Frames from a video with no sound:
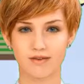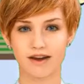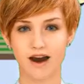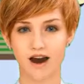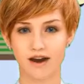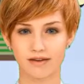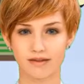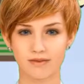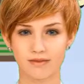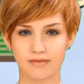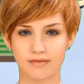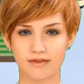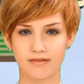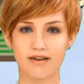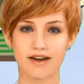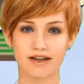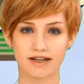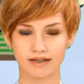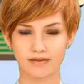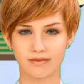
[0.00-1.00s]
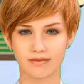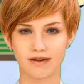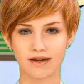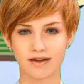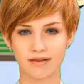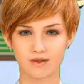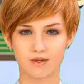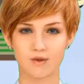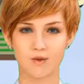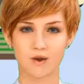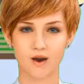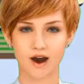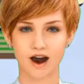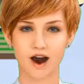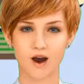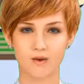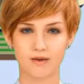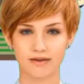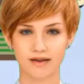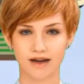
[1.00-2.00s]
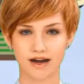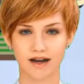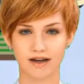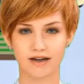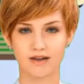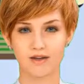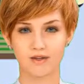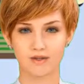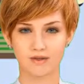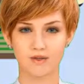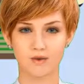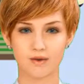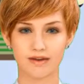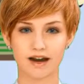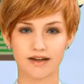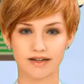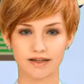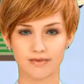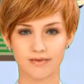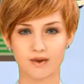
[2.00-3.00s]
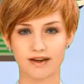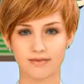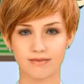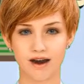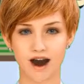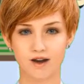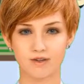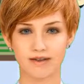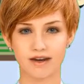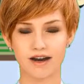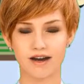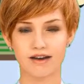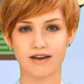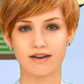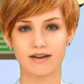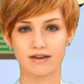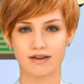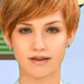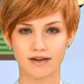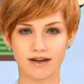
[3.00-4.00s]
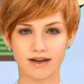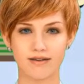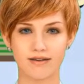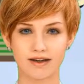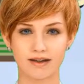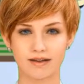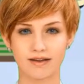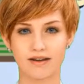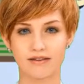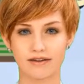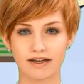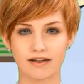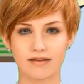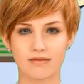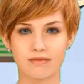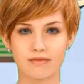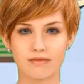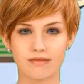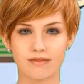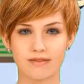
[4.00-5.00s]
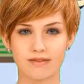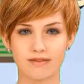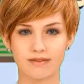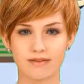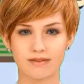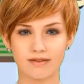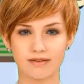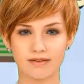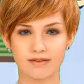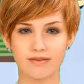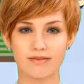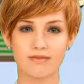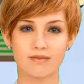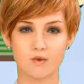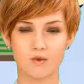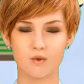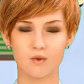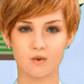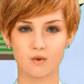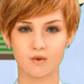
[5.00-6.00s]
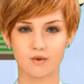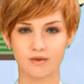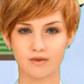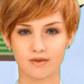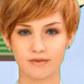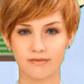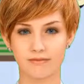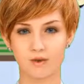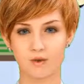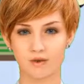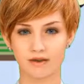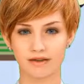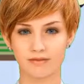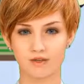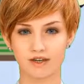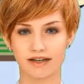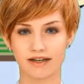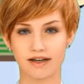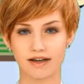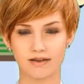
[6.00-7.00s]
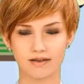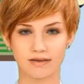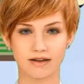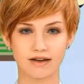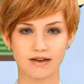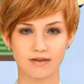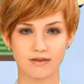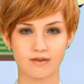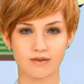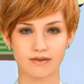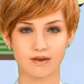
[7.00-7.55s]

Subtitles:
def, this is a keyword. After def we have the name of the function. In round brackets you put the